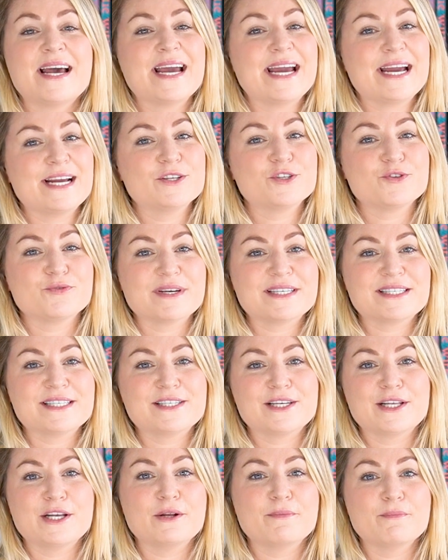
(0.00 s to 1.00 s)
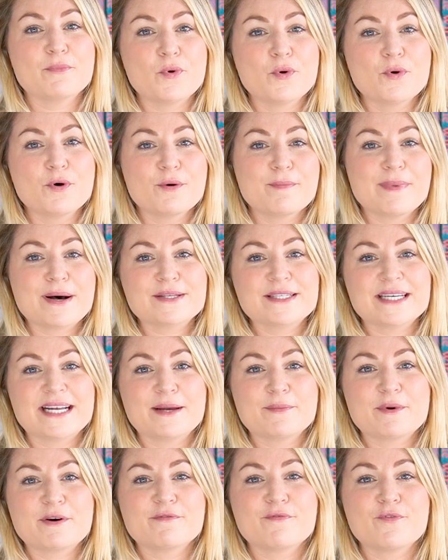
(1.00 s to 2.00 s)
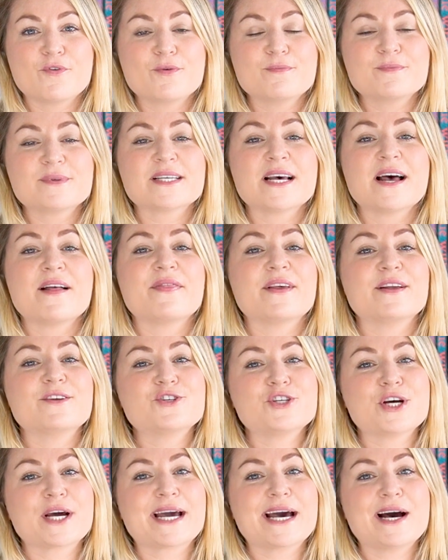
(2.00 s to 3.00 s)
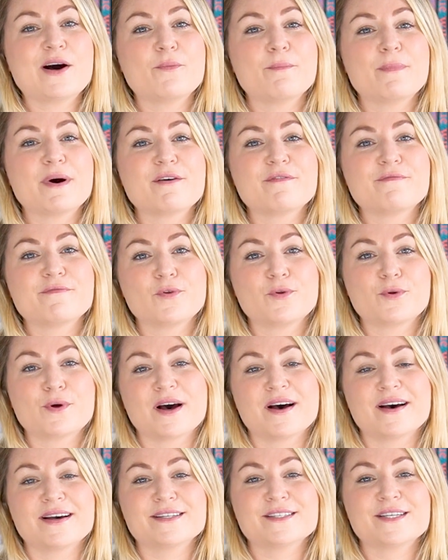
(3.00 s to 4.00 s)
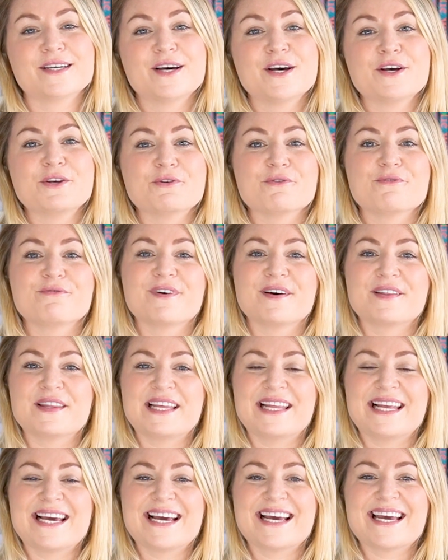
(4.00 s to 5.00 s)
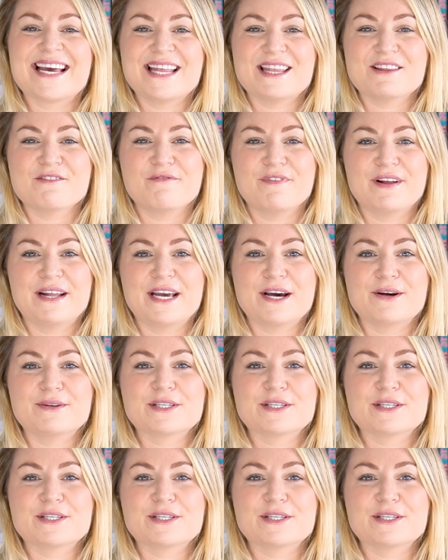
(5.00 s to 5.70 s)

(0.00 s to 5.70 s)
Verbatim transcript: Interested to learn more about Dynamic Forms? Then check out my full guide. You'll find the link in the video